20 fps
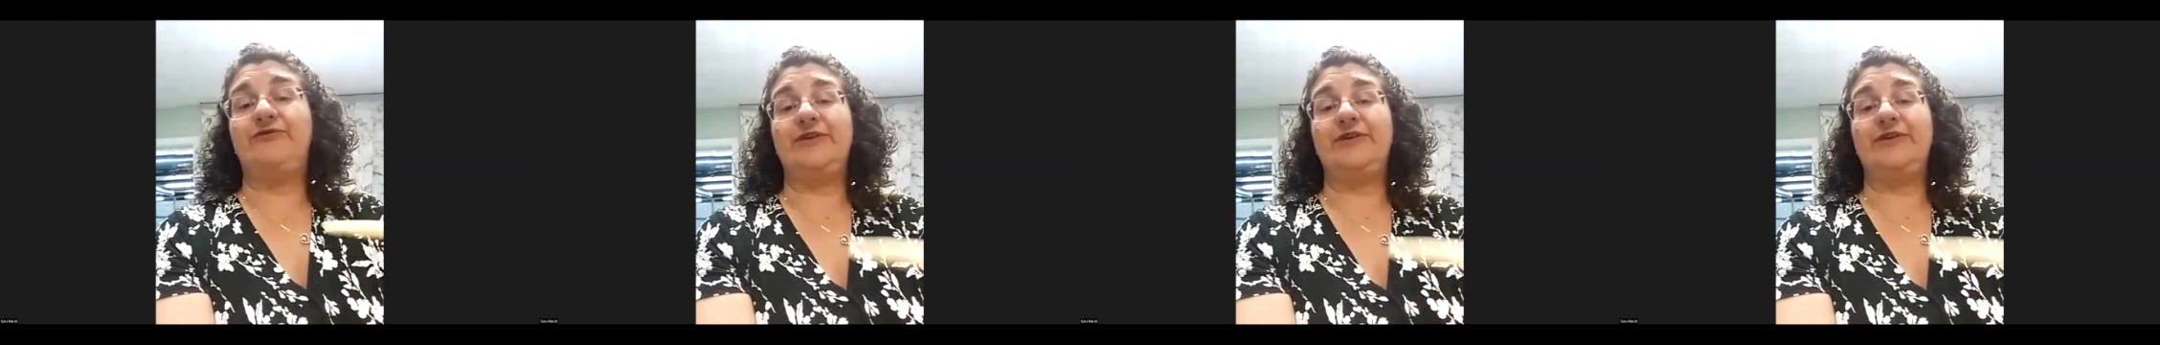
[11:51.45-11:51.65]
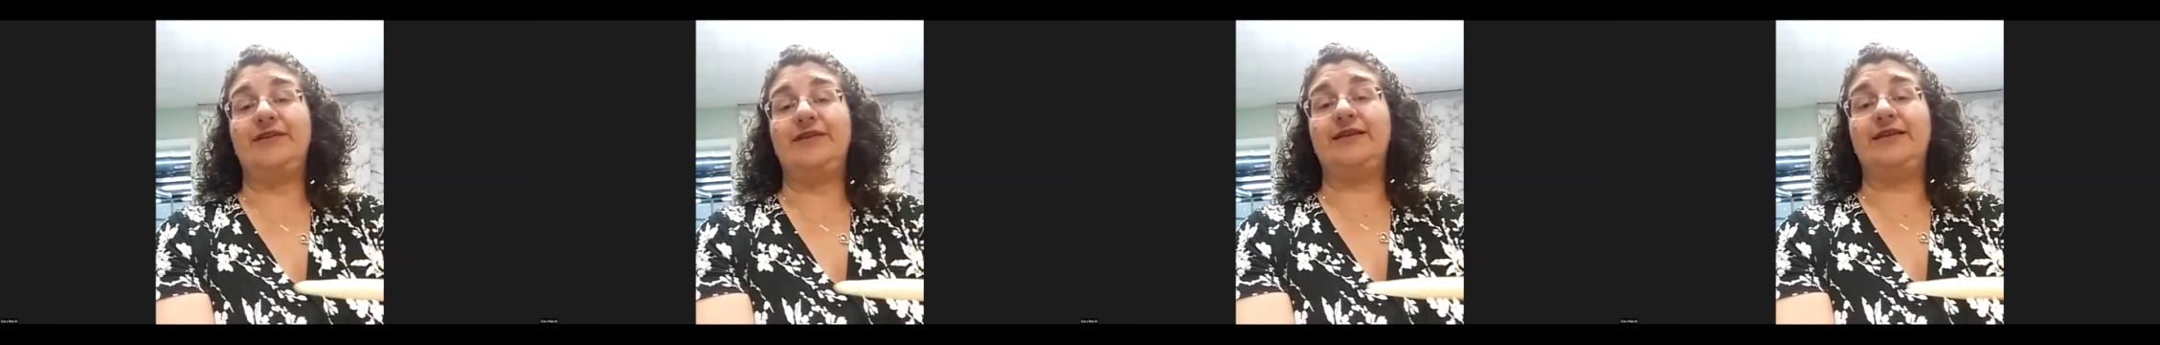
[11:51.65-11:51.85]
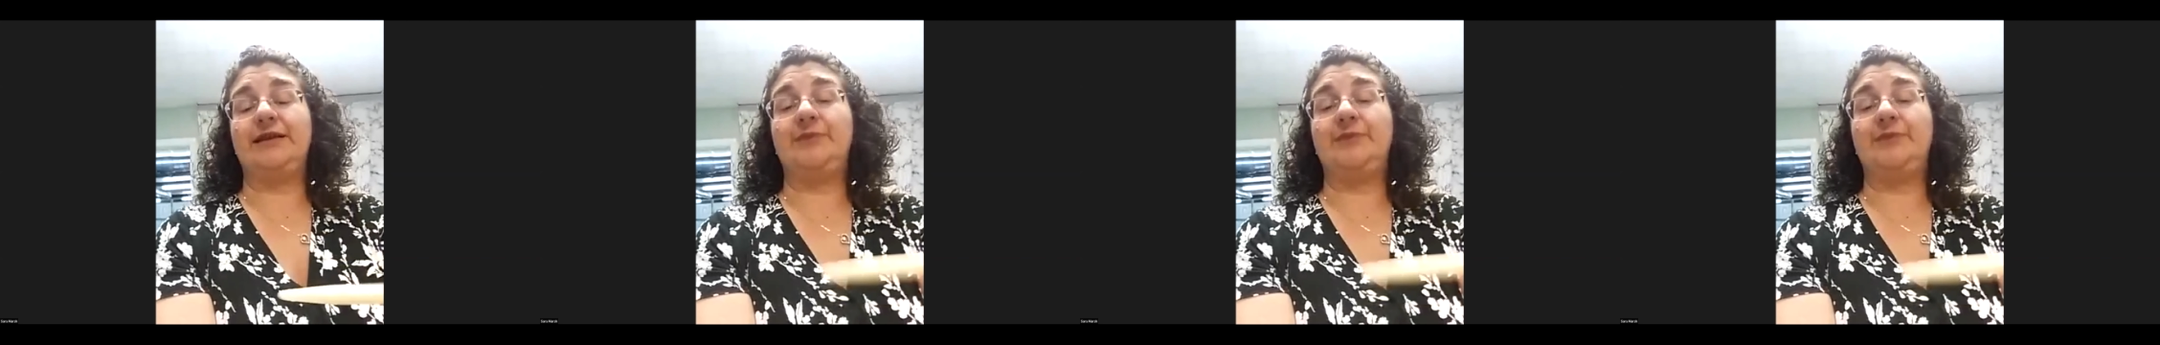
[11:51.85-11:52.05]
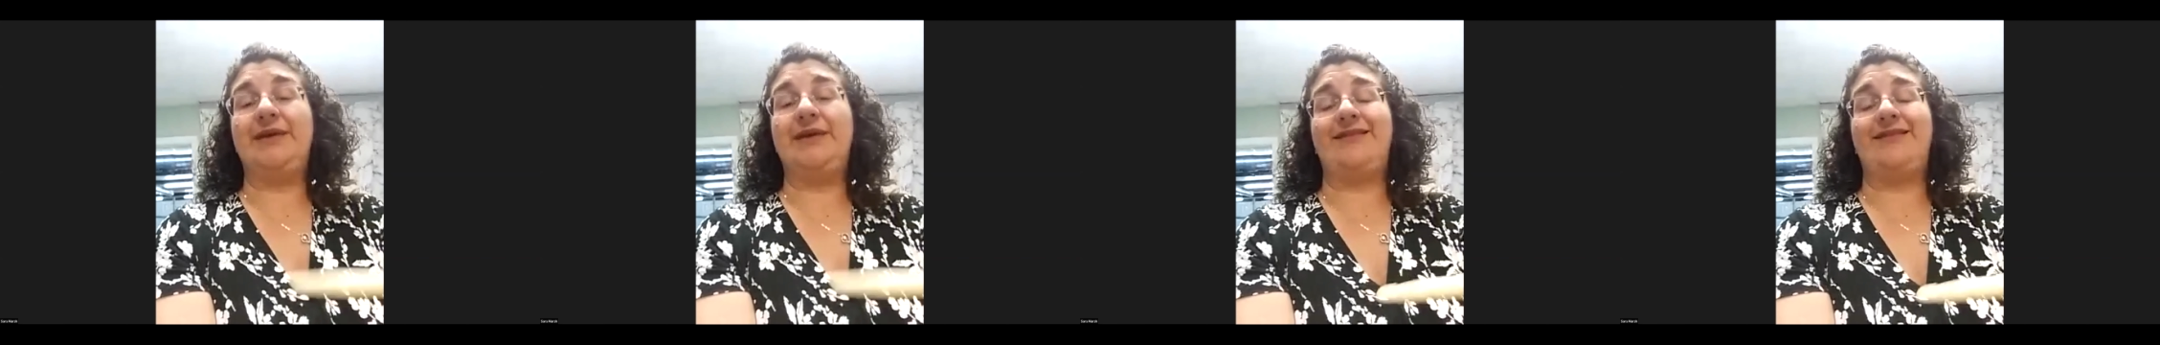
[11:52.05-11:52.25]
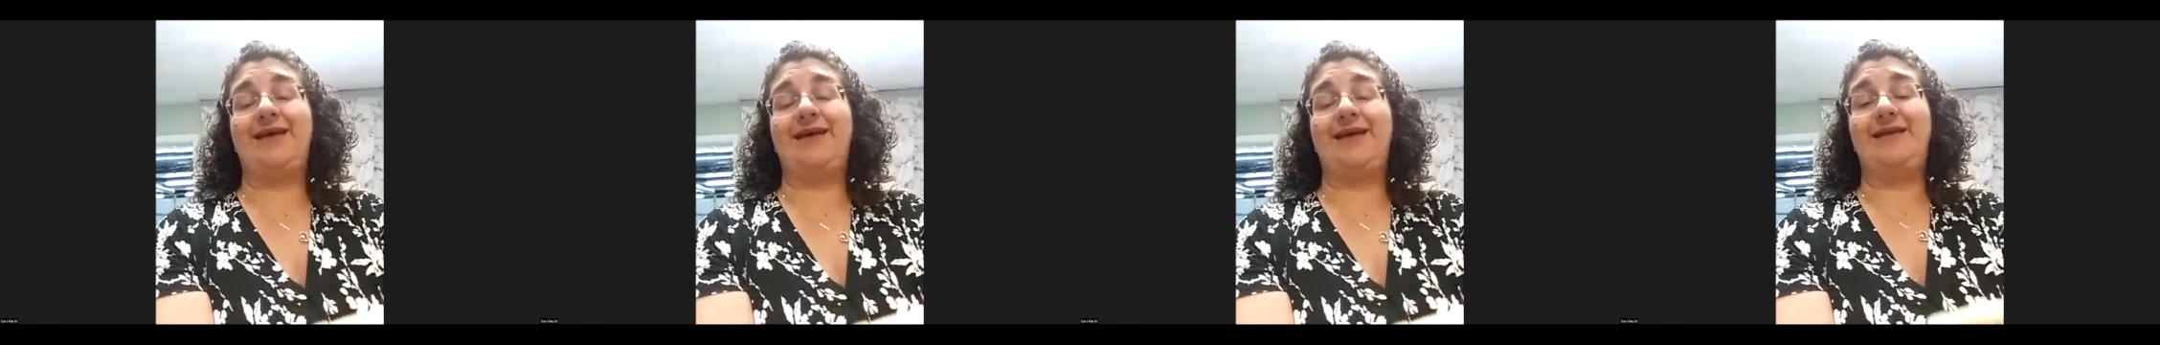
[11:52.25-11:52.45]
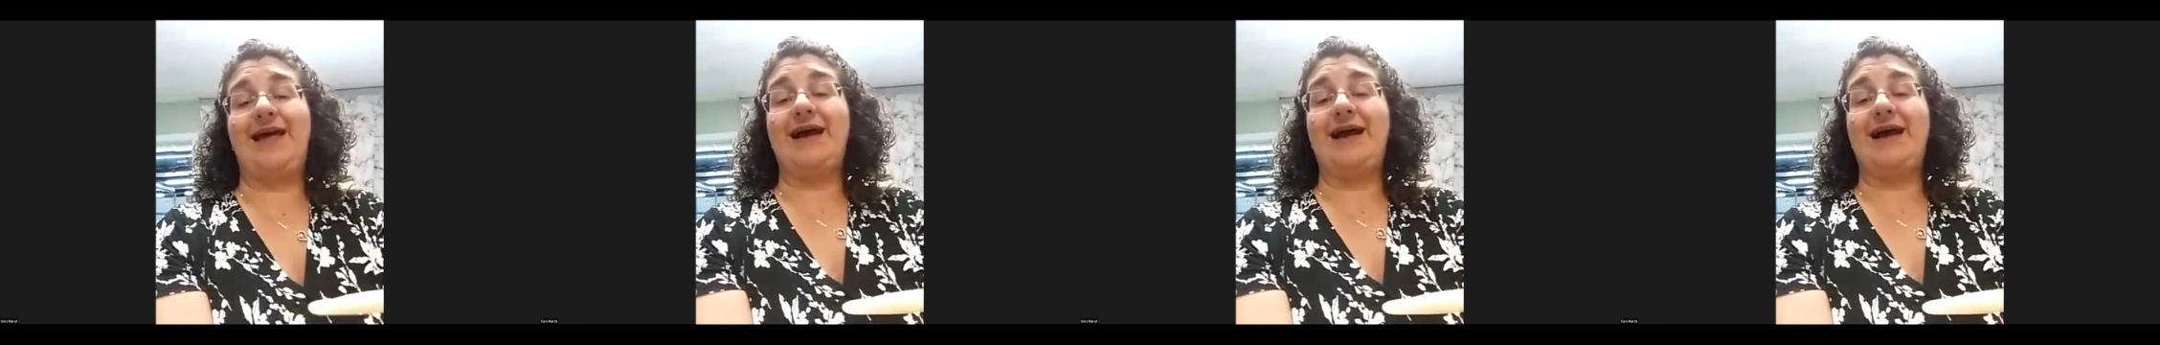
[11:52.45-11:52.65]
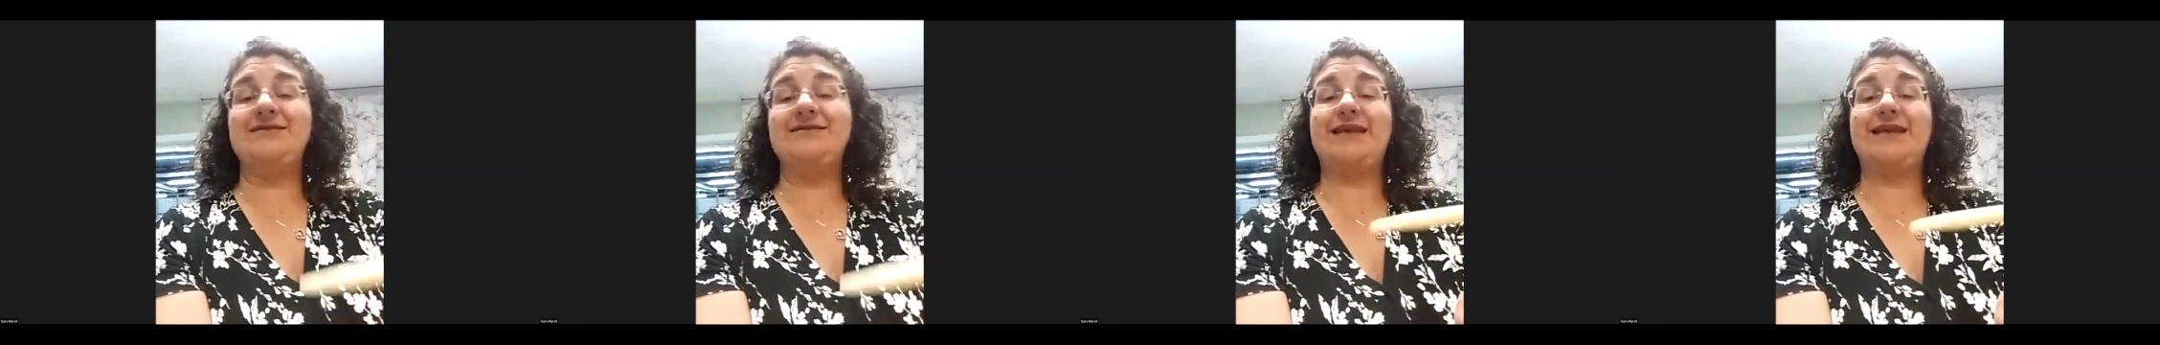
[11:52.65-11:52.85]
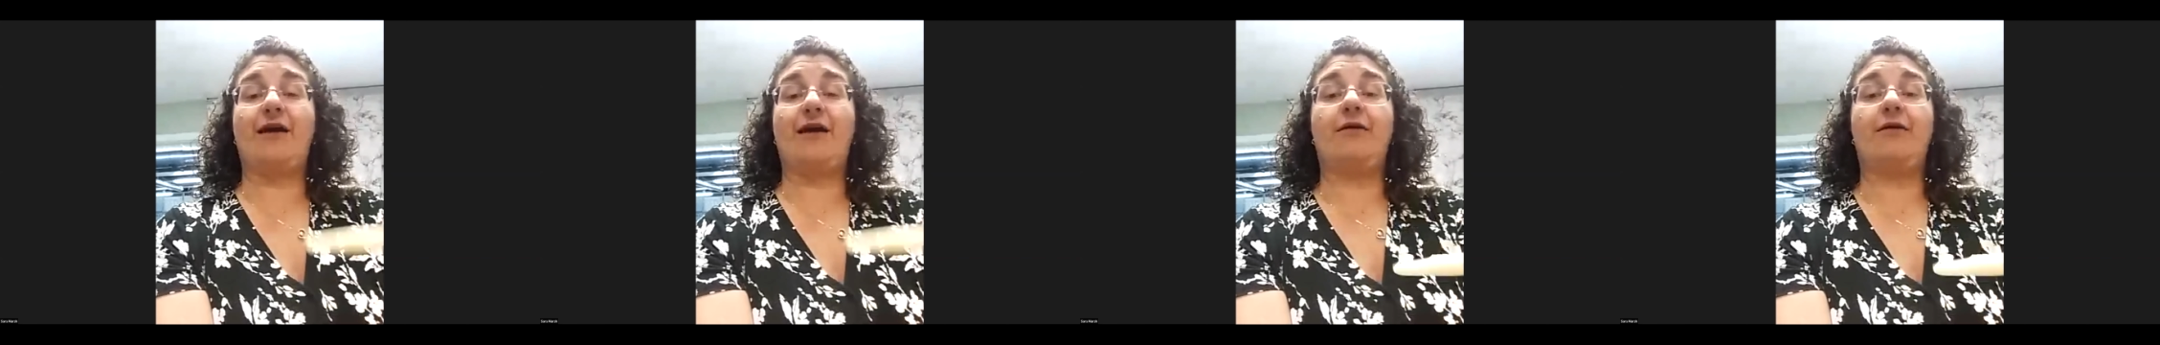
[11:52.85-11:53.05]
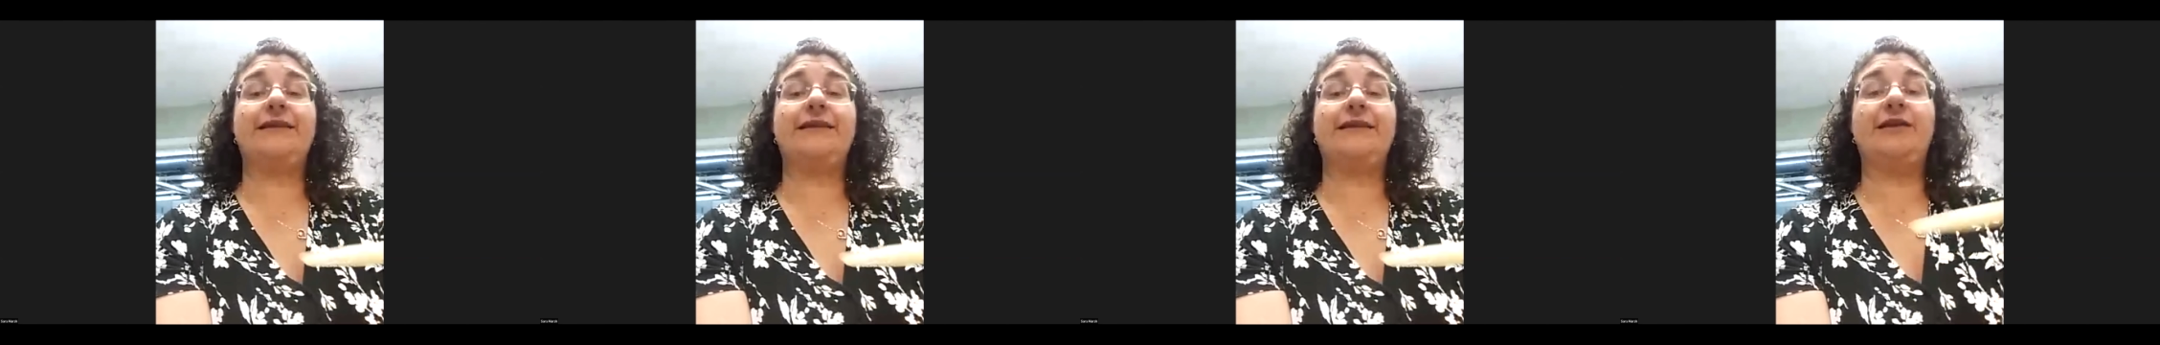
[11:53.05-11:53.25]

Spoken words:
They do feel a little bit like glass.